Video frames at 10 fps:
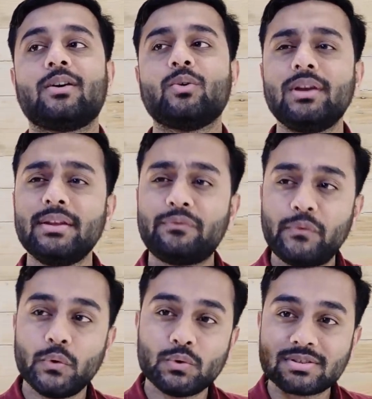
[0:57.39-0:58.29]
only
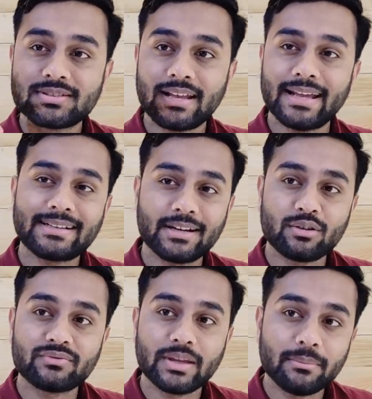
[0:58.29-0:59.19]
few selected
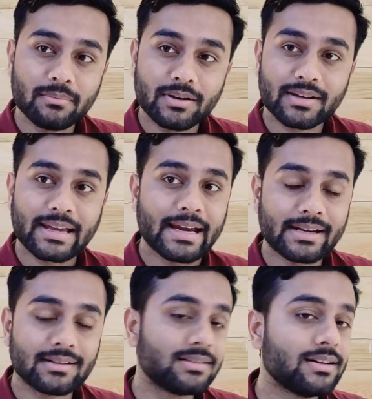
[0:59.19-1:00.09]
of them
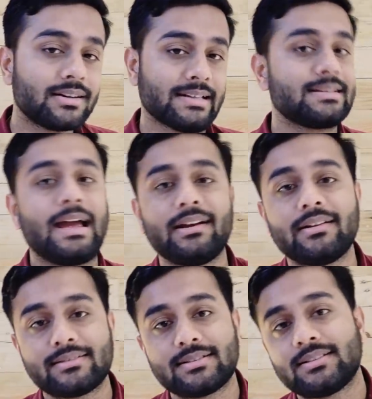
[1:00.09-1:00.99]
get the desired
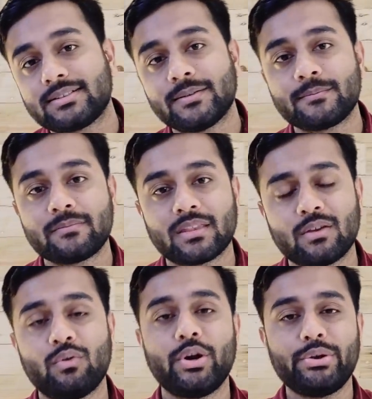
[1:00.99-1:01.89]
results.
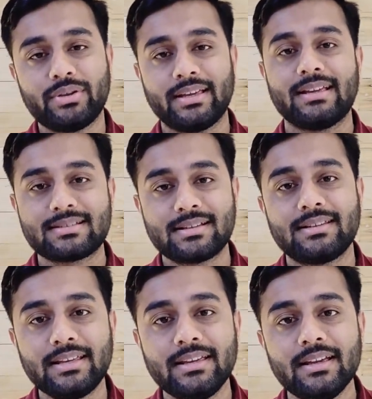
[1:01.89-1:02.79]
Now, what do you think? Is
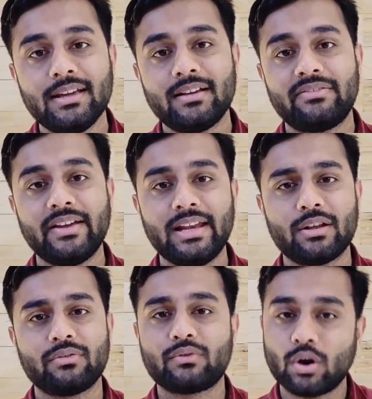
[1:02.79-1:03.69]
it the
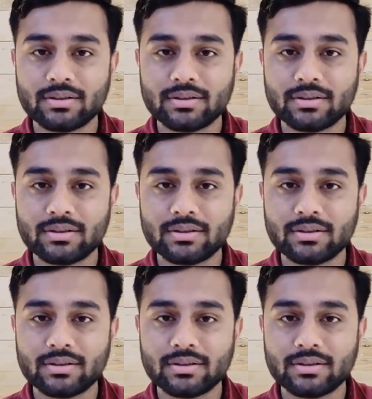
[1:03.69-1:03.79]
failure of